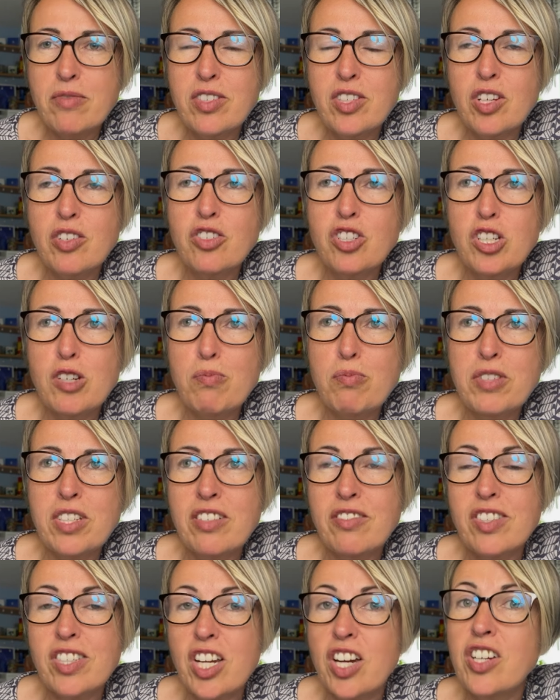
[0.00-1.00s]
So
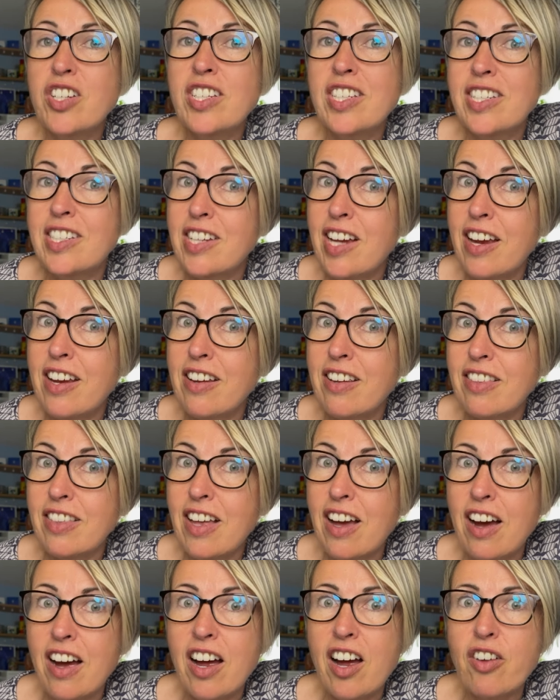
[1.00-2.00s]
Jupiter is going to take
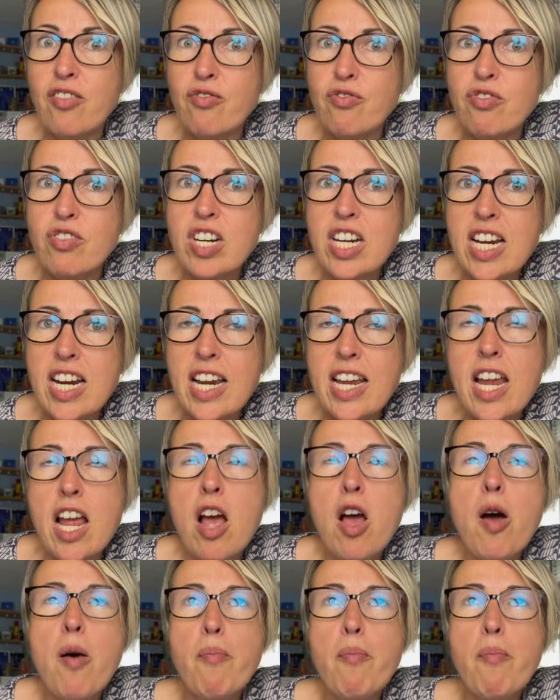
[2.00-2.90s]
that and really